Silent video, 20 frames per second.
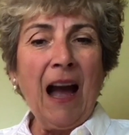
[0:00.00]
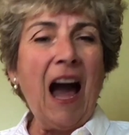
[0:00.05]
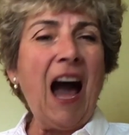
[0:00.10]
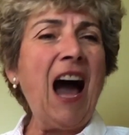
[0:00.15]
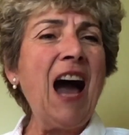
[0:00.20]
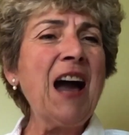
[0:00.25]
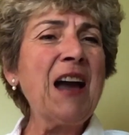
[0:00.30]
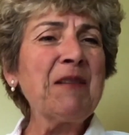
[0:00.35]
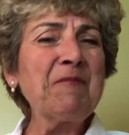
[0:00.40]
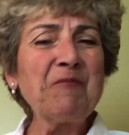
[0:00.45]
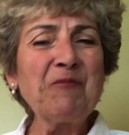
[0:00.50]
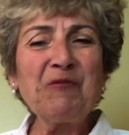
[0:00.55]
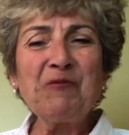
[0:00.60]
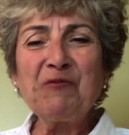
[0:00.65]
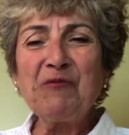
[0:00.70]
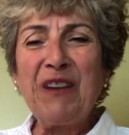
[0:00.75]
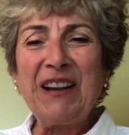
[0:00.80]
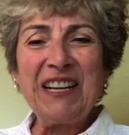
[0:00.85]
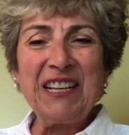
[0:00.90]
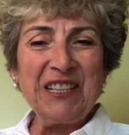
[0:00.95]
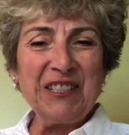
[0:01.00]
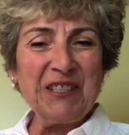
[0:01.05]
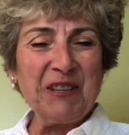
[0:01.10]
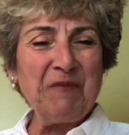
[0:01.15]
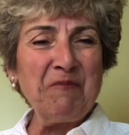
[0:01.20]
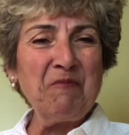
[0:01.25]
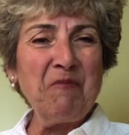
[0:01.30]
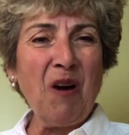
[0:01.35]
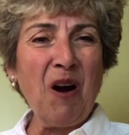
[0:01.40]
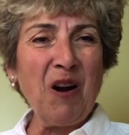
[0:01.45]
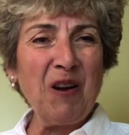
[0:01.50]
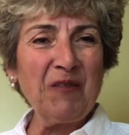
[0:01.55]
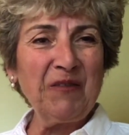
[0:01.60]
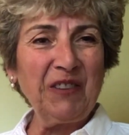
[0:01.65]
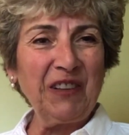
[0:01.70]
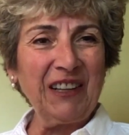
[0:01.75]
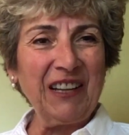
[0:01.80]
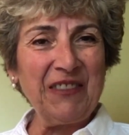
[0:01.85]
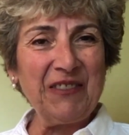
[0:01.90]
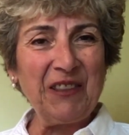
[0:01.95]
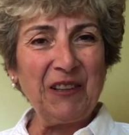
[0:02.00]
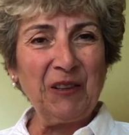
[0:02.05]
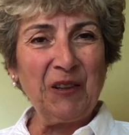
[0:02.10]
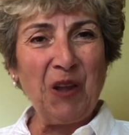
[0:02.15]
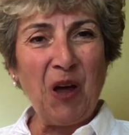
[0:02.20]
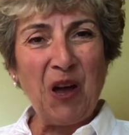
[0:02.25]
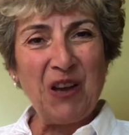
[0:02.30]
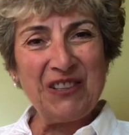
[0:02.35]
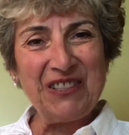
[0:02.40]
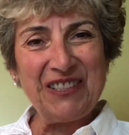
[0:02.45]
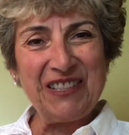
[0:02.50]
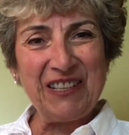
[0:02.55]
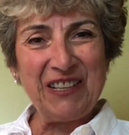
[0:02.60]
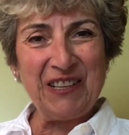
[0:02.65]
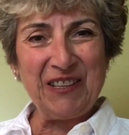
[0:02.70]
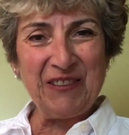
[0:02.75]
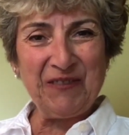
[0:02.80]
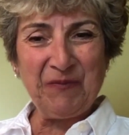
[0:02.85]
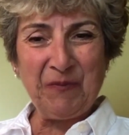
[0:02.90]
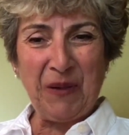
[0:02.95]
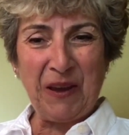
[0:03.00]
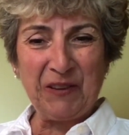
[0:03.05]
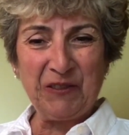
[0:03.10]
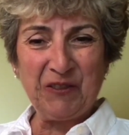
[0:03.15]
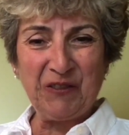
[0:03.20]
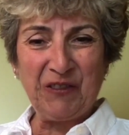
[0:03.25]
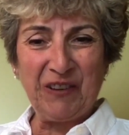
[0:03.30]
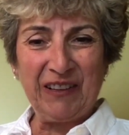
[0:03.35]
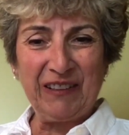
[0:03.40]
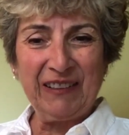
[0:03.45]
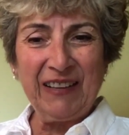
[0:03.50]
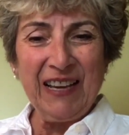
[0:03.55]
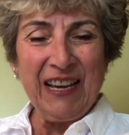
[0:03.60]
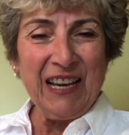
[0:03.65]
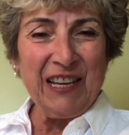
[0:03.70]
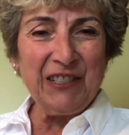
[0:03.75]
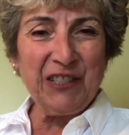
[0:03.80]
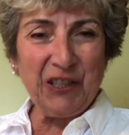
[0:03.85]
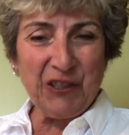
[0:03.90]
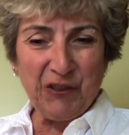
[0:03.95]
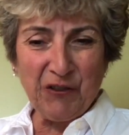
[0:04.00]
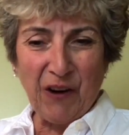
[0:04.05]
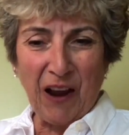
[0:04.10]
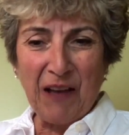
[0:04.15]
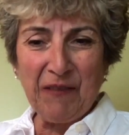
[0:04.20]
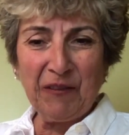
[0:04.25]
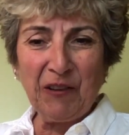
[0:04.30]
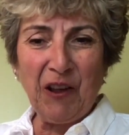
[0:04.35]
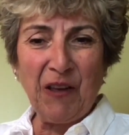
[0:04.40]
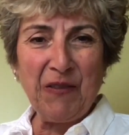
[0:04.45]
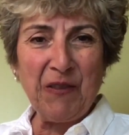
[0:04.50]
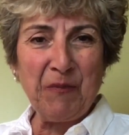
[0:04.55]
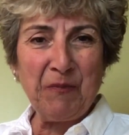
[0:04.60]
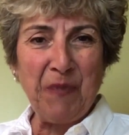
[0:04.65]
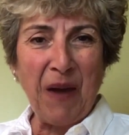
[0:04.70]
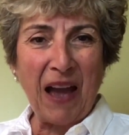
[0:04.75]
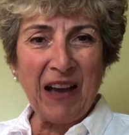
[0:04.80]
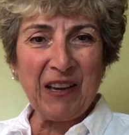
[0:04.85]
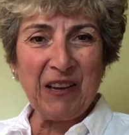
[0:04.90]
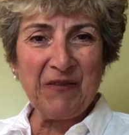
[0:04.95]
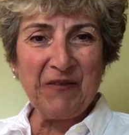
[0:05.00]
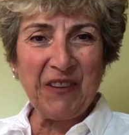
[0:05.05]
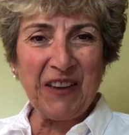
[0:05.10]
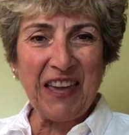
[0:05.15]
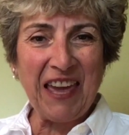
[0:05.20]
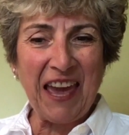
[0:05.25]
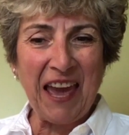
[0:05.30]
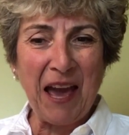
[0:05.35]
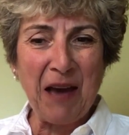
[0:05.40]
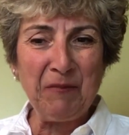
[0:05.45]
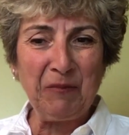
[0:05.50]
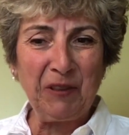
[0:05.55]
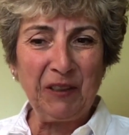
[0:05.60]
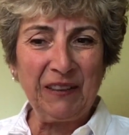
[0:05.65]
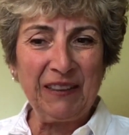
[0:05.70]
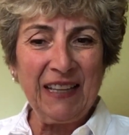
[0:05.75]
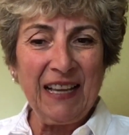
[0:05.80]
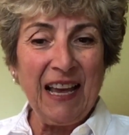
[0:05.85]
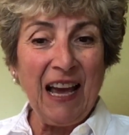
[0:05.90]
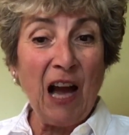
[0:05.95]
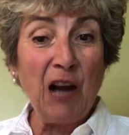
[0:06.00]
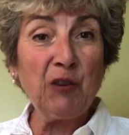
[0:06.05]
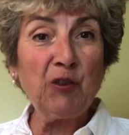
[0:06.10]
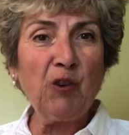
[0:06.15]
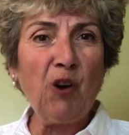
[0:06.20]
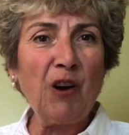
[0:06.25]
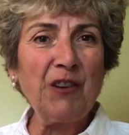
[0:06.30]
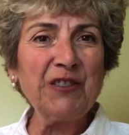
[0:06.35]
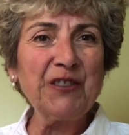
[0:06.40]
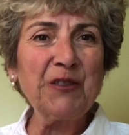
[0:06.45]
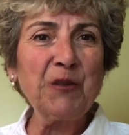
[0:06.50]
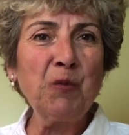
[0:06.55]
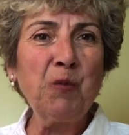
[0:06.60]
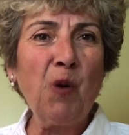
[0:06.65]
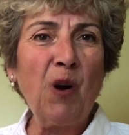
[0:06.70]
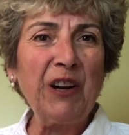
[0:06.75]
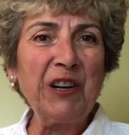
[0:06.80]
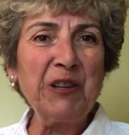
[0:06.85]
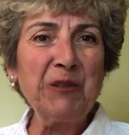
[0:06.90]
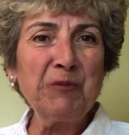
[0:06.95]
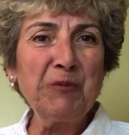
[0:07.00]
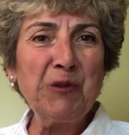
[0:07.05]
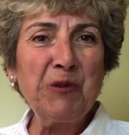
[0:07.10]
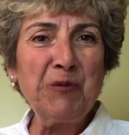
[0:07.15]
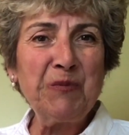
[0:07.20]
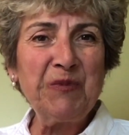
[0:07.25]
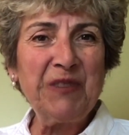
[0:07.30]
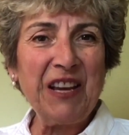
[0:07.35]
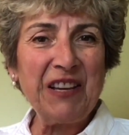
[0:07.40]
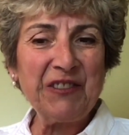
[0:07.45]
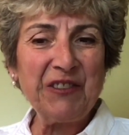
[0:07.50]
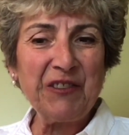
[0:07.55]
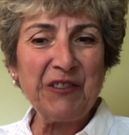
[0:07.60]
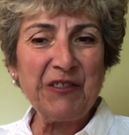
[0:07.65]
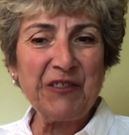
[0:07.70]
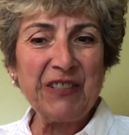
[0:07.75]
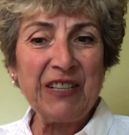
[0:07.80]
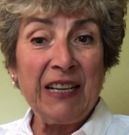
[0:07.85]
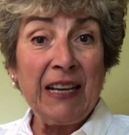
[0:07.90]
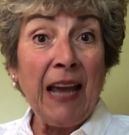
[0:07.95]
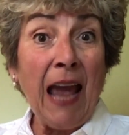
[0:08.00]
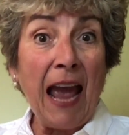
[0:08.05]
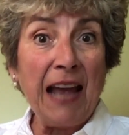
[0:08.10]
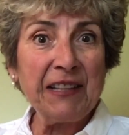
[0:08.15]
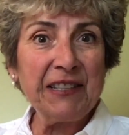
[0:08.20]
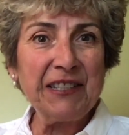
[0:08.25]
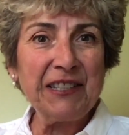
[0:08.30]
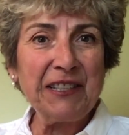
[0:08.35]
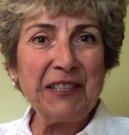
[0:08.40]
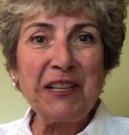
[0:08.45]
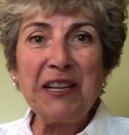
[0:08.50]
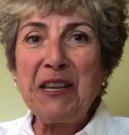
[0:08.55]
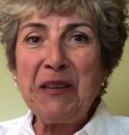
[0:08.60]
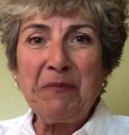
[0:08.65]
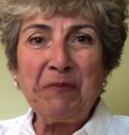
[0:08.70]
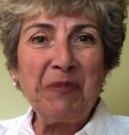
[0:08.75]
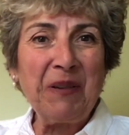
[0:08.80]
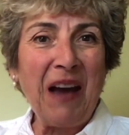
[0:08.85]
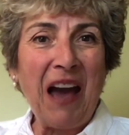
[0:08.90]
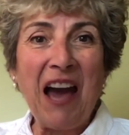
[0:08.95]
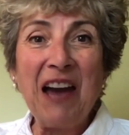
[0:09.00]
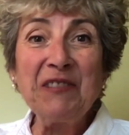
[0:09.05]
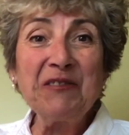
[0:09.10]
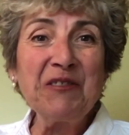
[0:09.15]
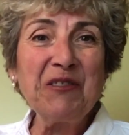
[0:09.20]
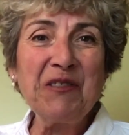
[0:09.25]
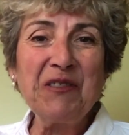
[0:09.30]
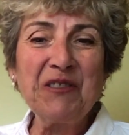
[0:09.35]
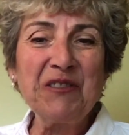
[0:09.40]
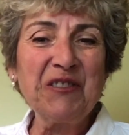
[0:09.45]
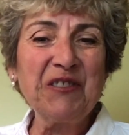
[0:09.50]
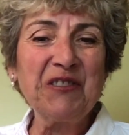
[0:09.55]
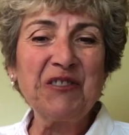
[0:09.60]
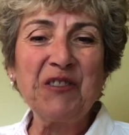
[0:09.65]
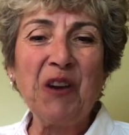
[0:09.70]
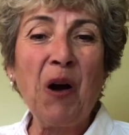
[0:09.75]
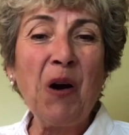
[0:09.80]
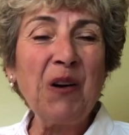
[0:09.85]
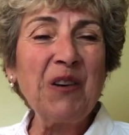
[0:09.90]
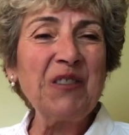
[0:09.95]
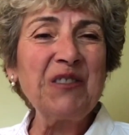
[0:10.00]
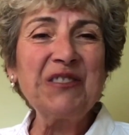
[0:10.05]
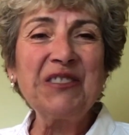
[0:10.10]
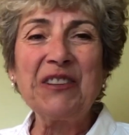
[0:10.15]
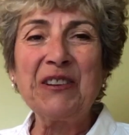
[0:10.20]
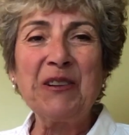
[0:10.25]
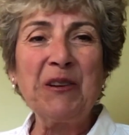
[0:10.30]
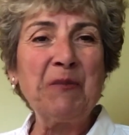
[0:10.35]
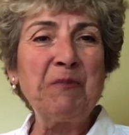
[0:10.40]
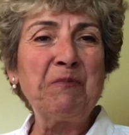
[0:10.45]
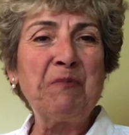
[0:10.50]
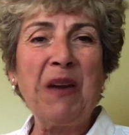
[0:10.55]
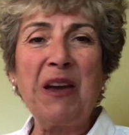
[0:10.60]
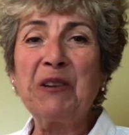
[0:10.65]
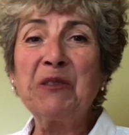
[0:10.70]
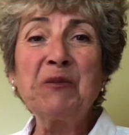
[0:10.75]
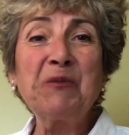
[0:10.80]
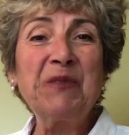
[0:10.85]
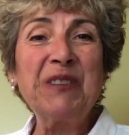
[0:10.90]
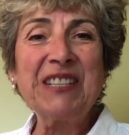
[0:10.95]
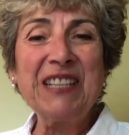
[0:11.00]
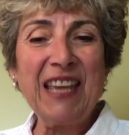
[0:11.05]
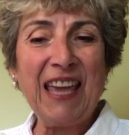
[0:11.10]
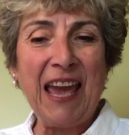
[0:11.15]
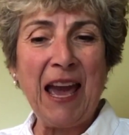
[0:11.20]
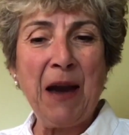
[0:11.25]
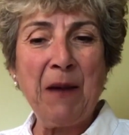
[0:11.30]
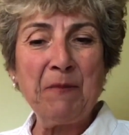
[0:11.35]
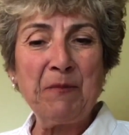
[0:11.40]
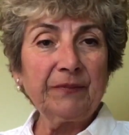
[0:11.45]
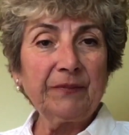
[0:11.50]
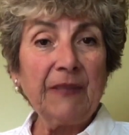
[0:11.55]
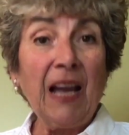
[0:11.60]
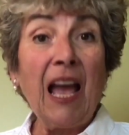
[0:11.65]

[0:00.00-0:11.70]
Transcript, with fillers: I'm ready to marvel at the lost city of Petra, to travel on the back of a camel across the Wadi Rum desert and sleep under the stars in a Bedouin camp,